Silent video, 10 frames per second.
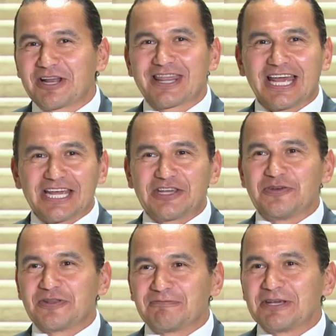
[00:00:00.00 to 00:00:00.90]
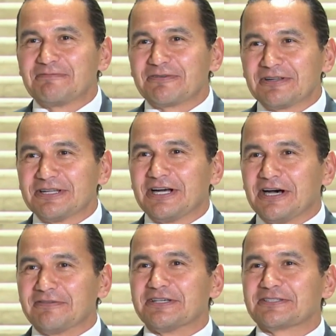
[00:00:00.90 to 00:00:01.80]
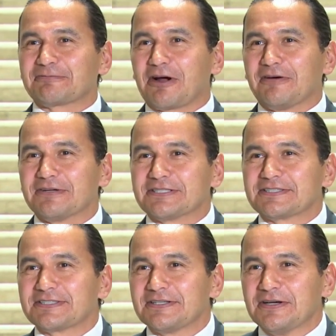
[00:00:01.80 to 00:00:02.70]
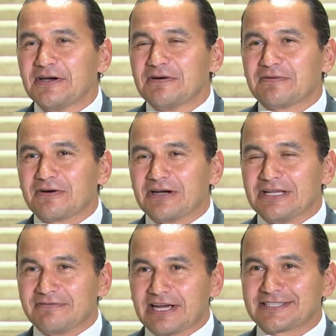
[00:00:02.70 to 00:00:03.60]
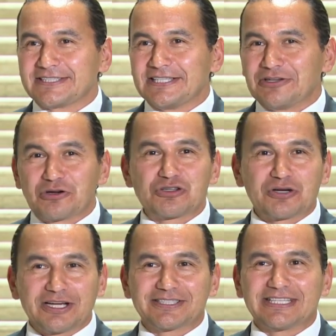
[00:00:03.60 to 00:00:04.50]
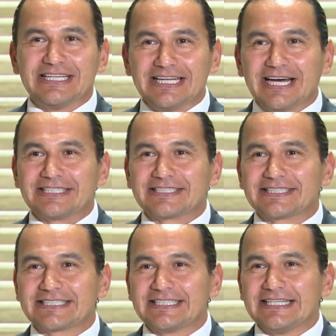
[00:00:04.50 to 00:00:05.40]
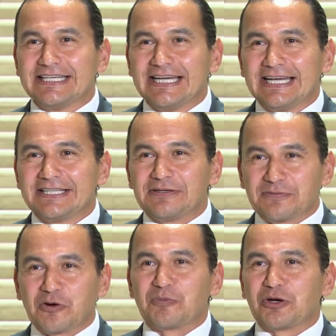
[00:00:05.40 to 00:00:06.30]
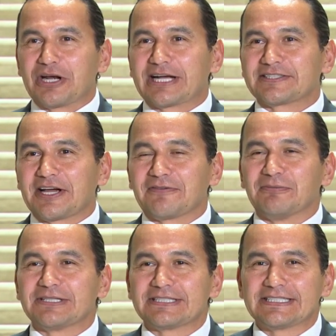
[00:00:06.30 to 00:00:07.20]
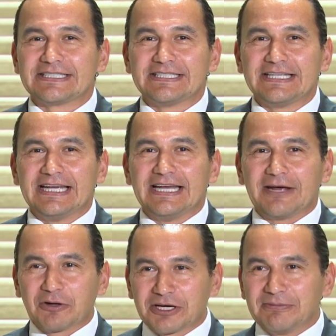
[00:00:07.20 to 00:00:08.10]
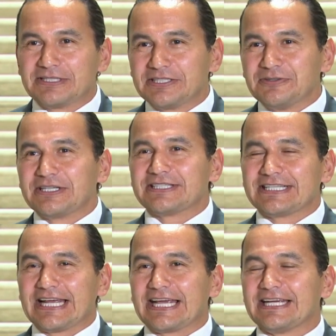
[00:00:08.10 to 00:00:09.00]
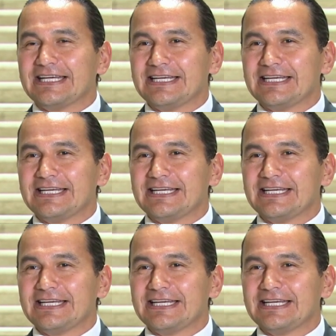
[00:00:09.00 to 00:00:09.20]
want to thank you, the people of this province, for investing your trust in us to form your next government. And I will commit to you again today